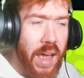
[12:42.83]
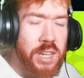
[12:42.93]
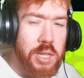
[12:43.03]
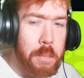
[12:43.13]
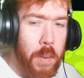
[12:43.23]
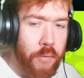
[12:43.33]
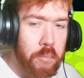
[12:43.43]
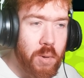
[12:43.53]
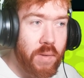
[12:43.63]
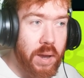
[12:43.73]
actually buff
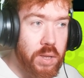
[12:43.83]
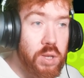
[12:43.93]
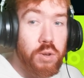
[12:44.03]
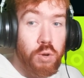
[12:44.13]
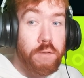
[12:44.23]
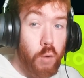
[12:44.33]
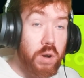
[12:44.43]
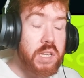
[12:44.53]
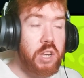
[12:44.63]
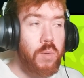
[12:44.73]
remove, like you're
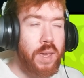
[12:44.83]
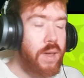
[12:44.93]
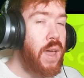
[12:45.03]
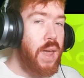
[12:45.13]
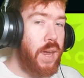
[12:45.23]
forced to do it.